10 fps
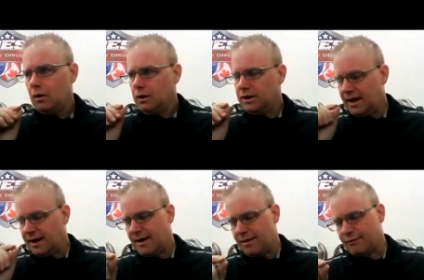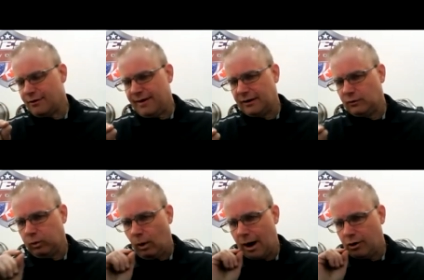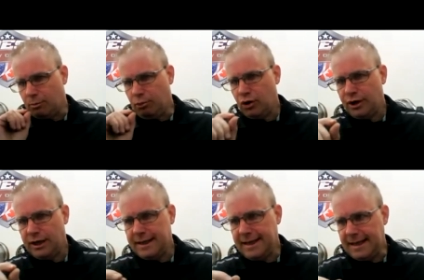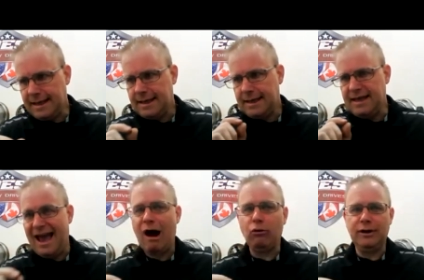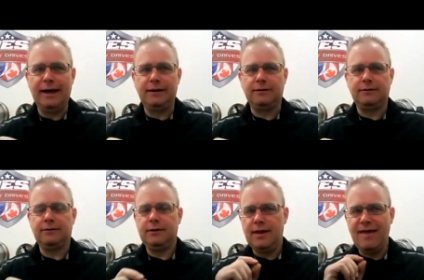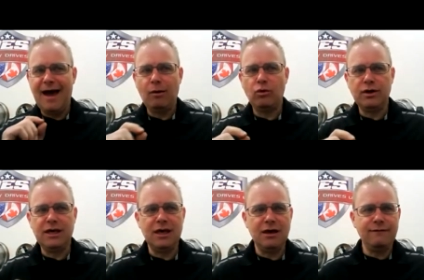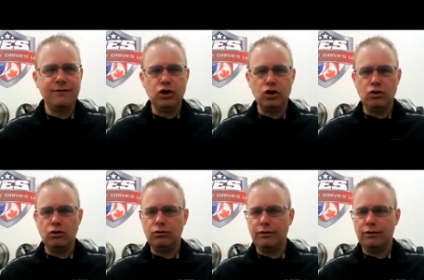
You take that 30 thousandths wire and you put it in the outlet. And that will give you the